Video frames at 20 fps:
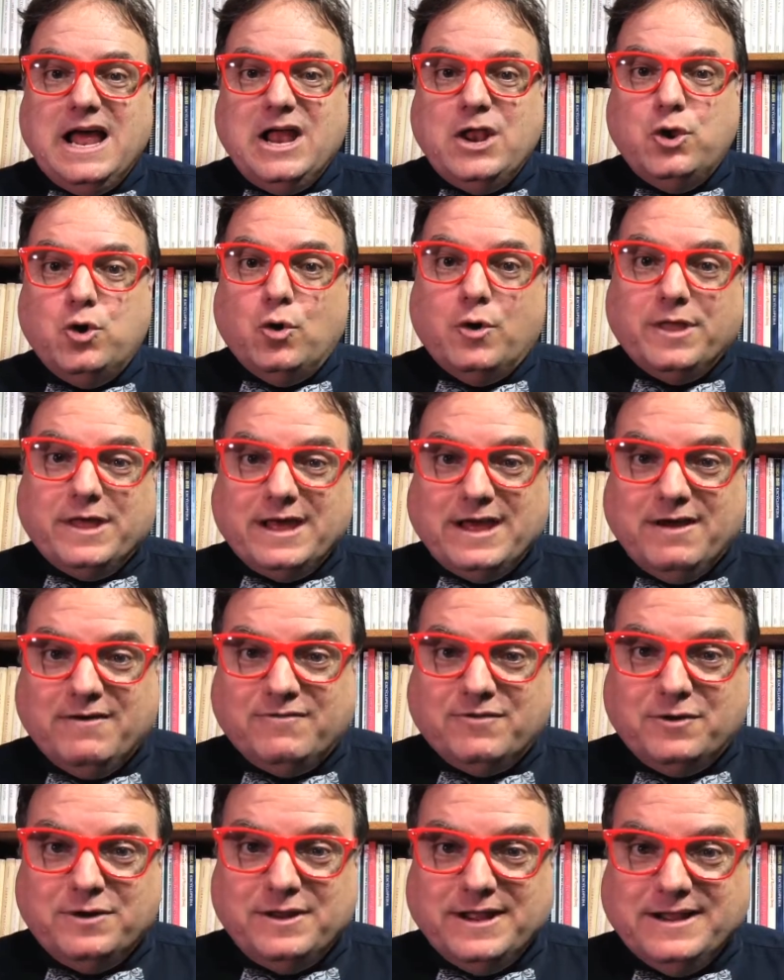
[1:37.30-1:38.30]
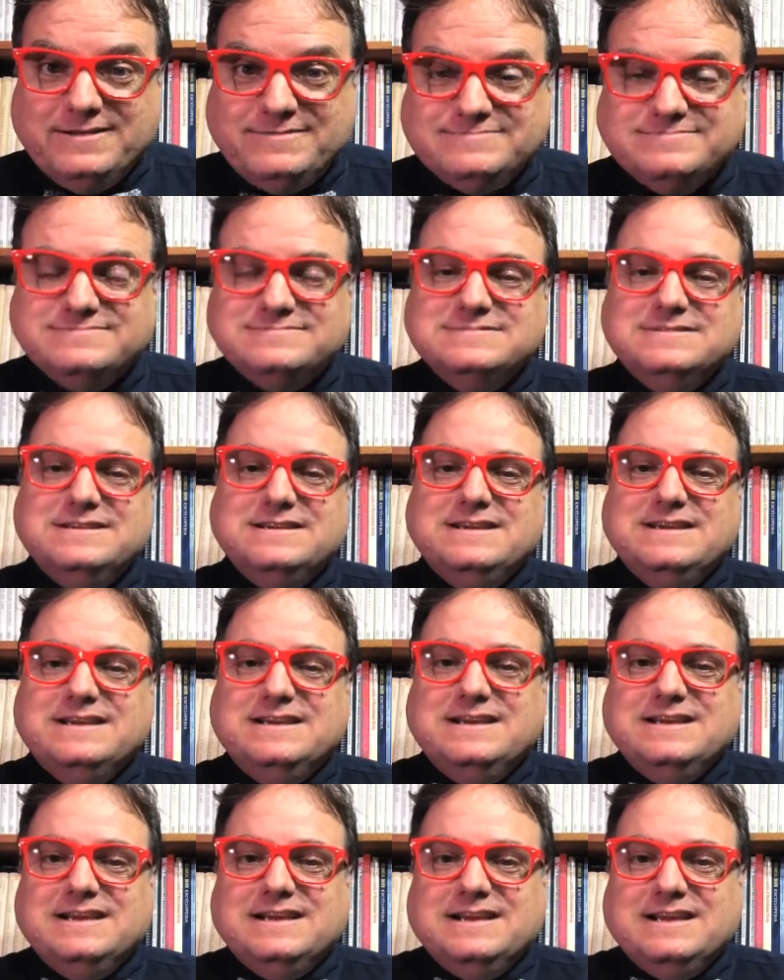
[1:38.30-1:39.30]
Northern California,
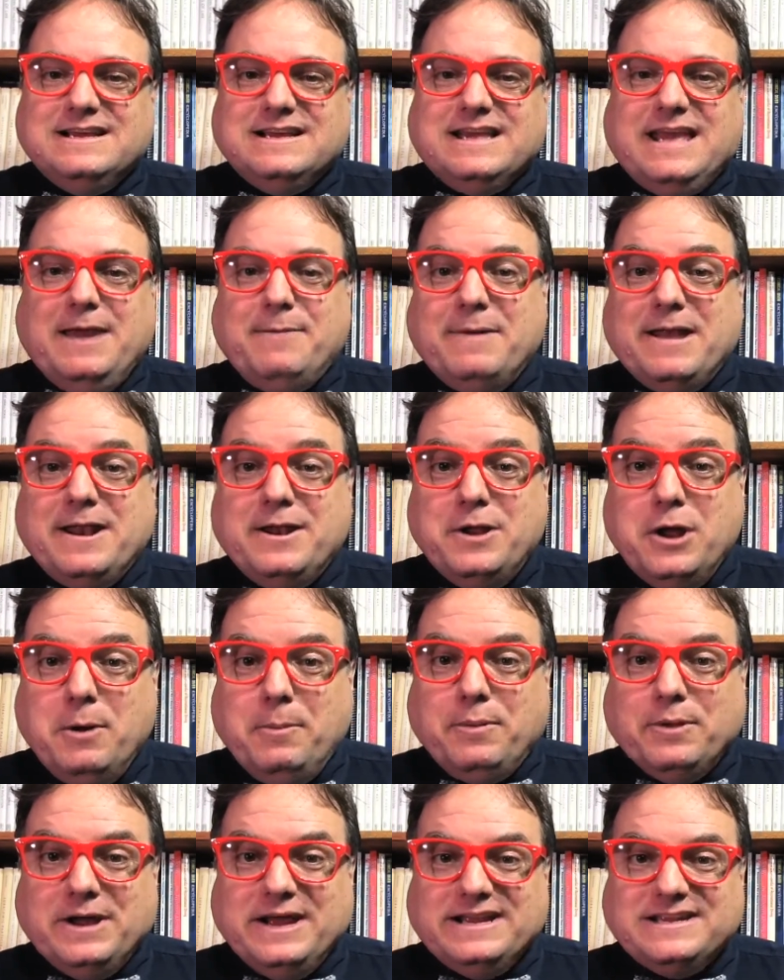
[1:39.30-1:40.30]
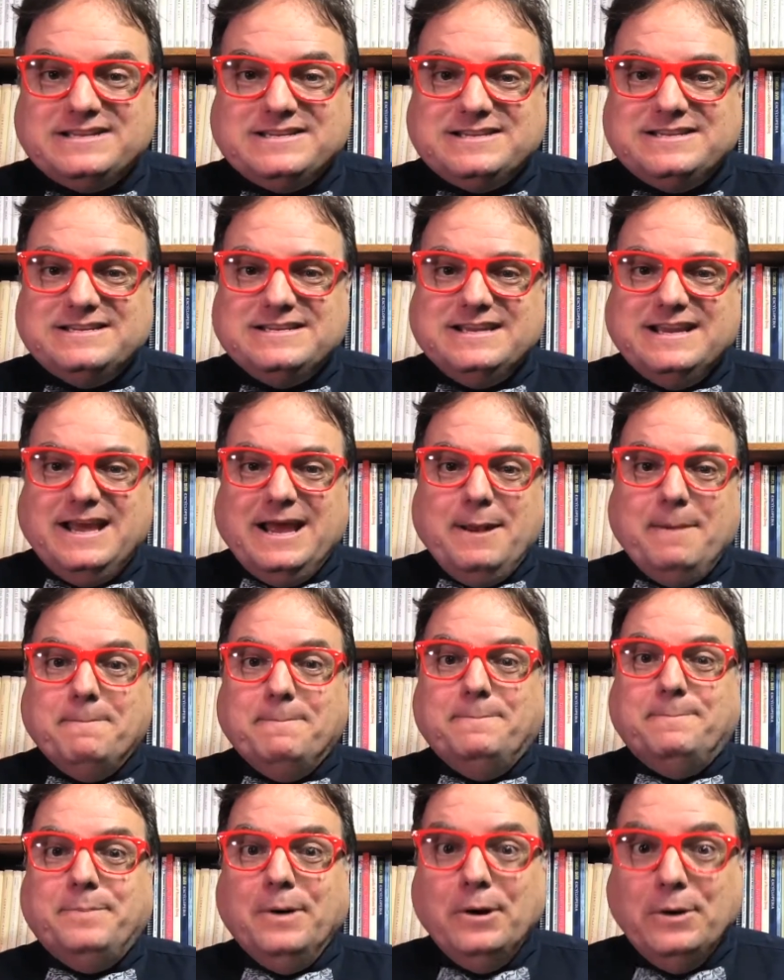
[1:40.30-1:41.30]
came out of no place and
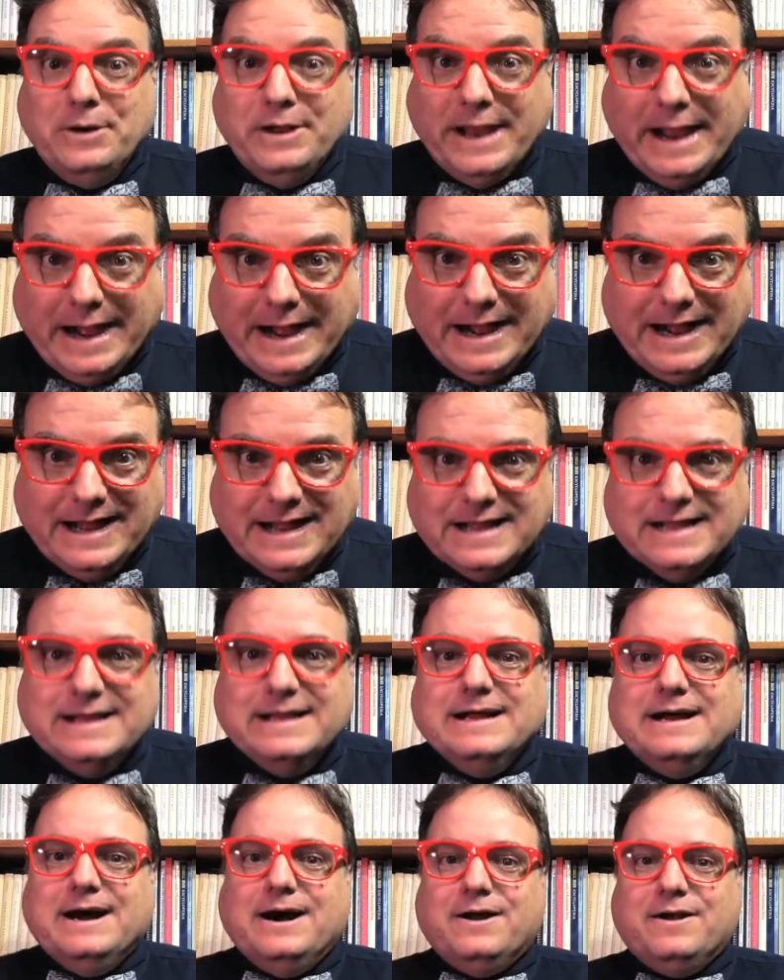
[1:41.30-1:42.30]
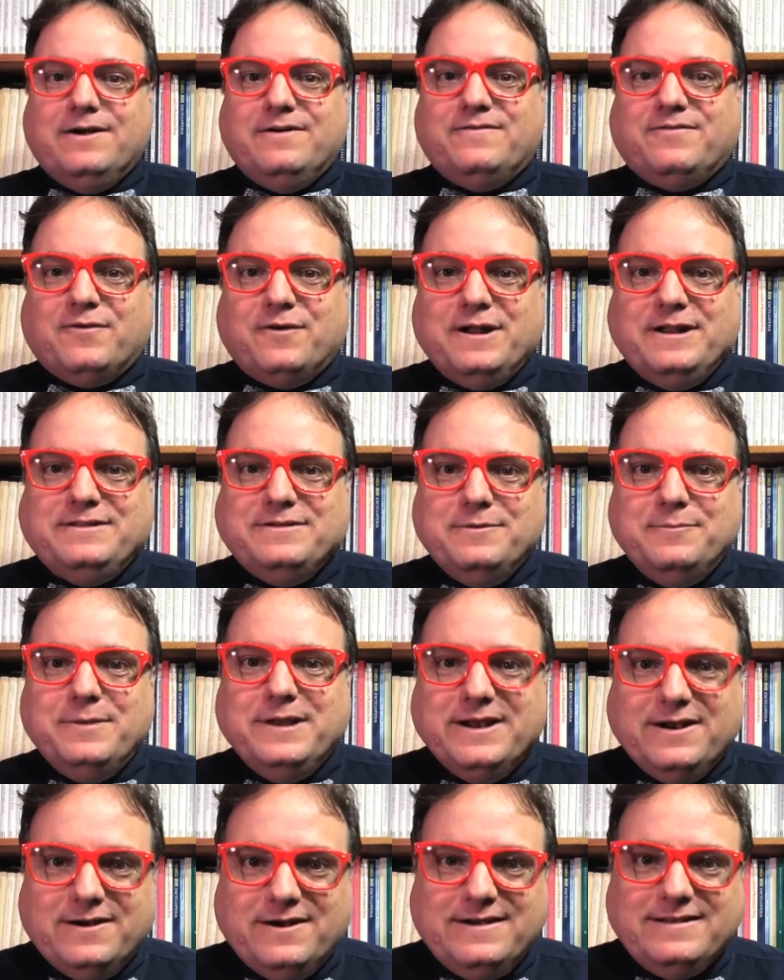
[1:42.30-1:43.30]
booyah, 142
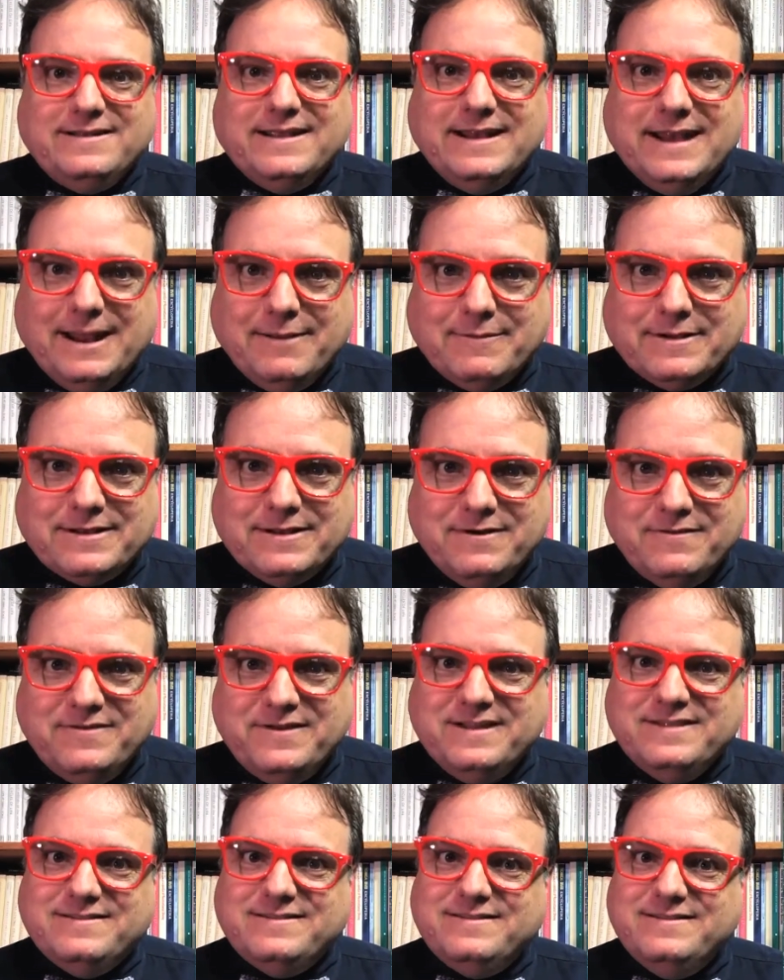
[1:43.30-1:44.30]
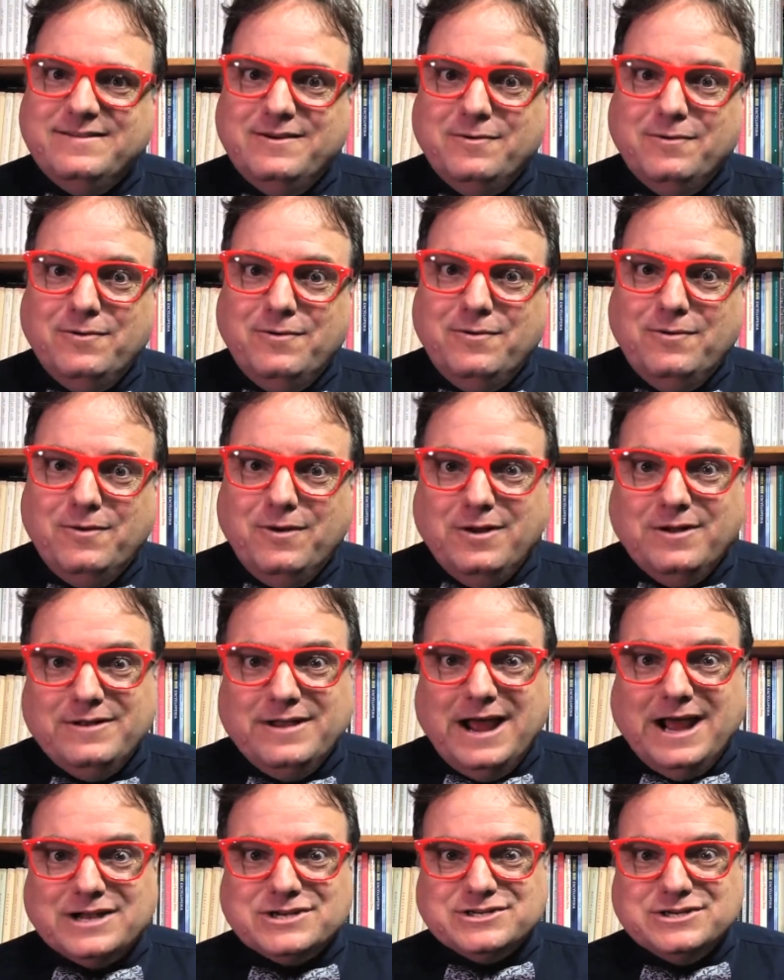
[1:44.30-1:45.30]
meter dynamic no fins. New
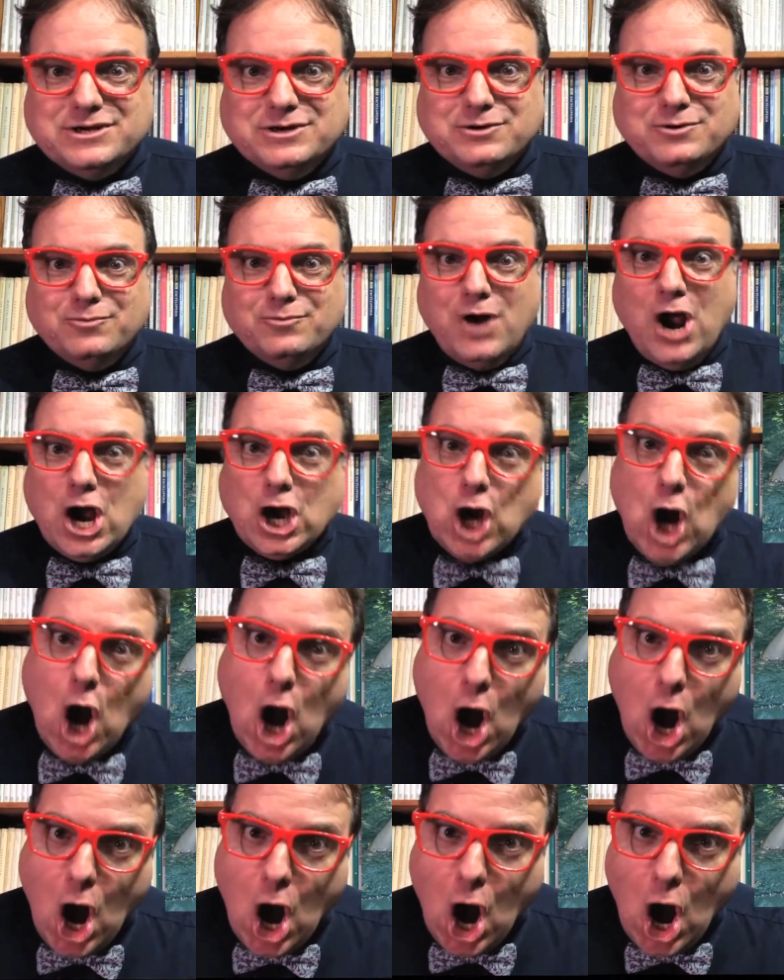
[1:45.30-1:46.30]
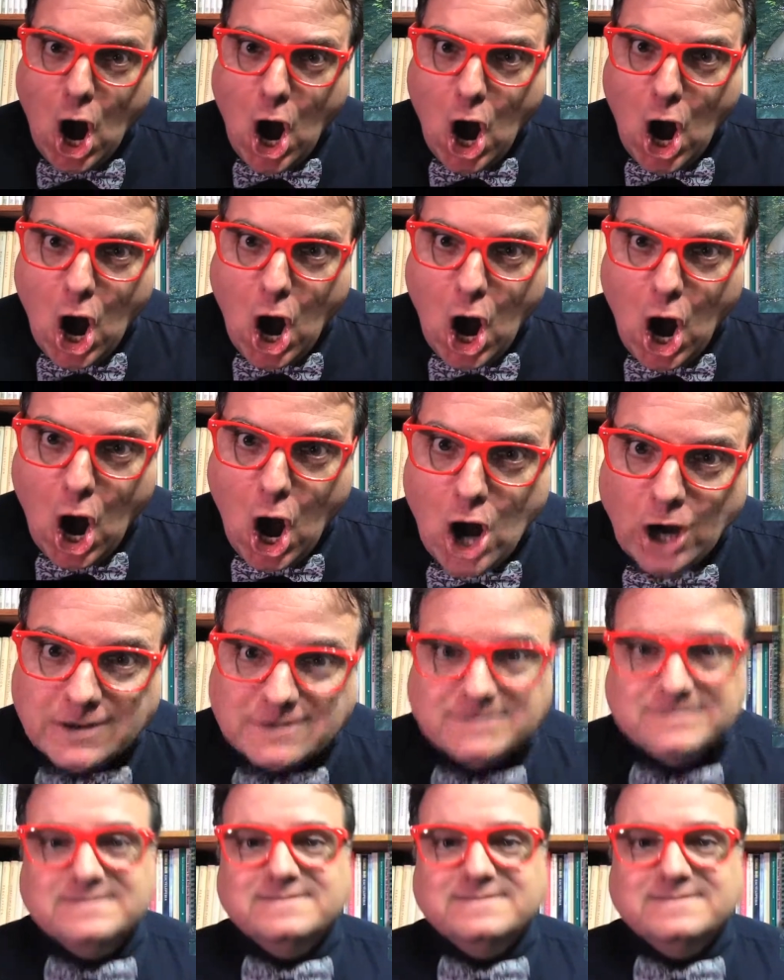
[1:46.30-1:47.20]
national record.